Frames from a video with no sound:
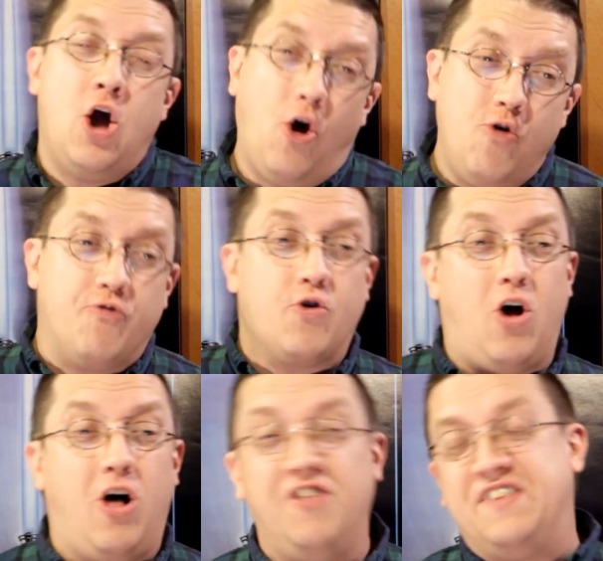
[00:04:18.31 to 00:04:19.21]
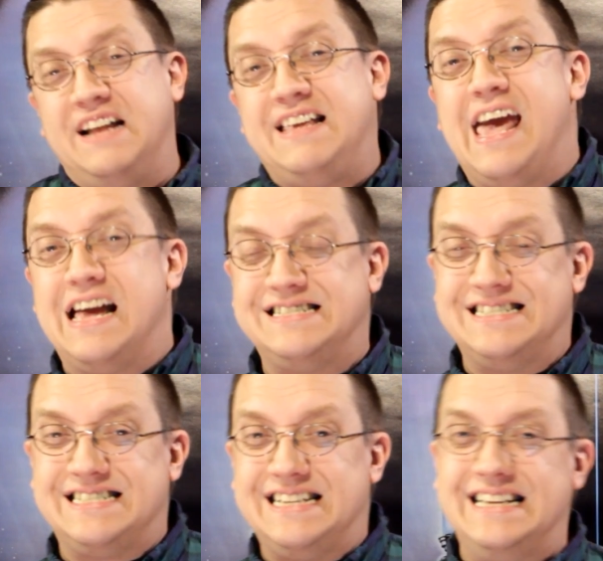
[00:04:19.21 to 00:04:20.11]
Overall, Dead
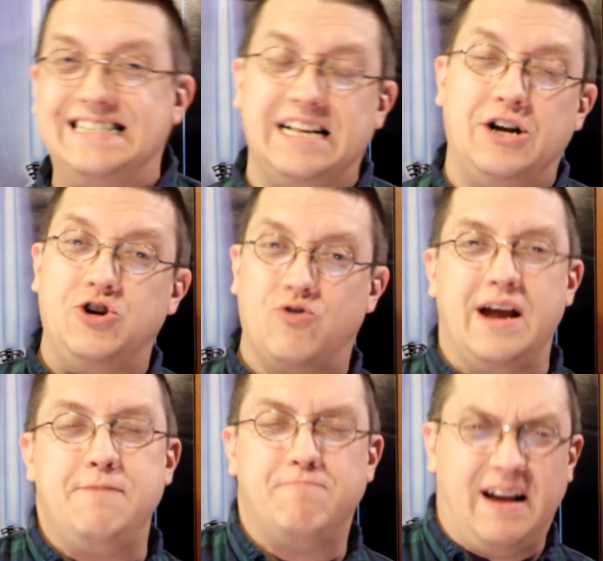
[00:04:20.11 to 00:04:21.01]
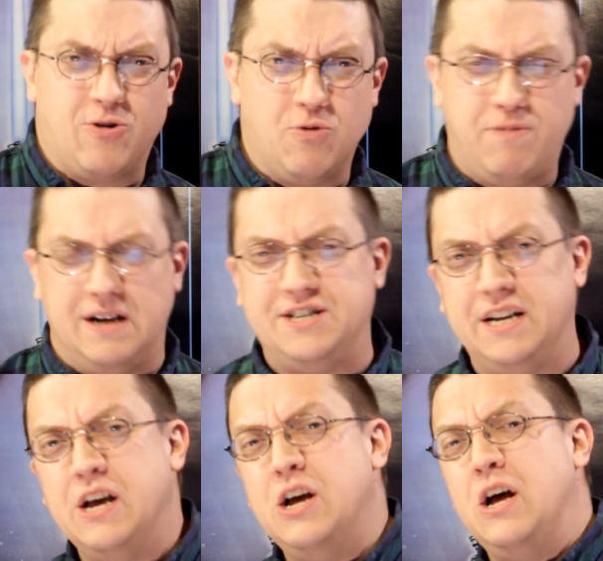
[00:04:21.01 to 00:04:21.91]
Kansas is a great micro-budget
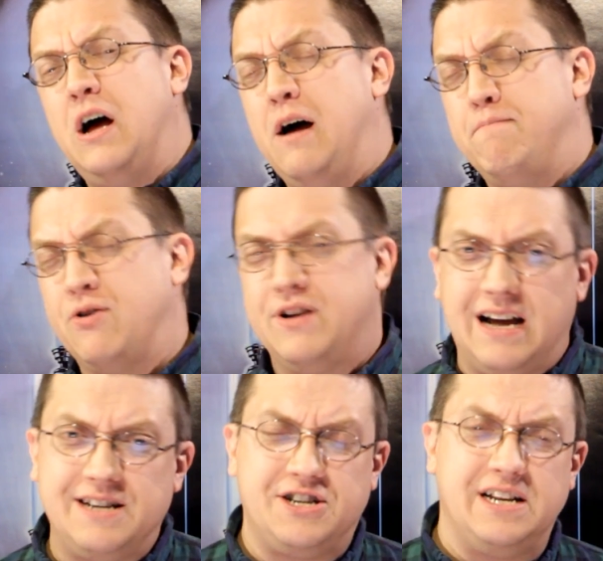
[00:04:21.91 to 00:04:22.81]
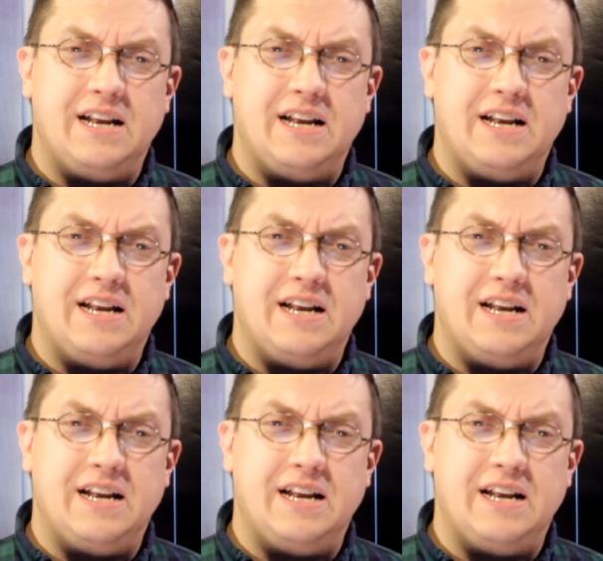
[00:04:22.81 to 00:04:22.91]
production.